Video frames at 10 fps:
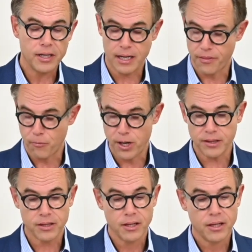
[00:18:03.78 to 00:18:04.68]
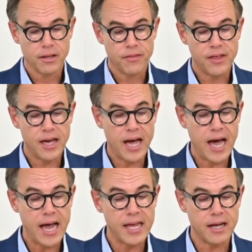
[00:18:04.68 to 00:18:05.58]
in other words, the
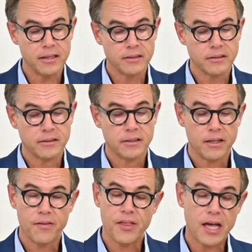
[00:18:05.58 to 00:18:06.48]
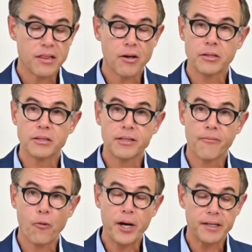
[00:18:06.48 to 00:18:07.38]
higher the uncertainty
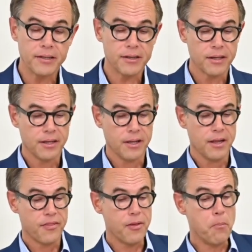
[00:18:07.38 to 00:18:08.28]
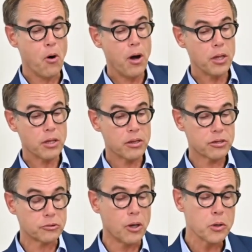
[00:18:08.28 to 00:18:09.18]
avoidance, the more
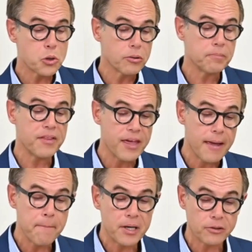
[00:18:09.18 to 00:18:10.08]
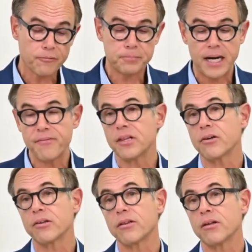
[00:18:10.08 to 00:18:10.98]
strong should be the impact of privacy
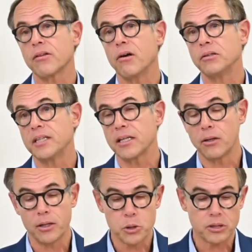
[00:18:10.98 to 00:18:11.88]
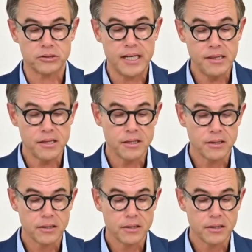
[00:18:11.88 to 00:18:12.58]
concerns on technology trust.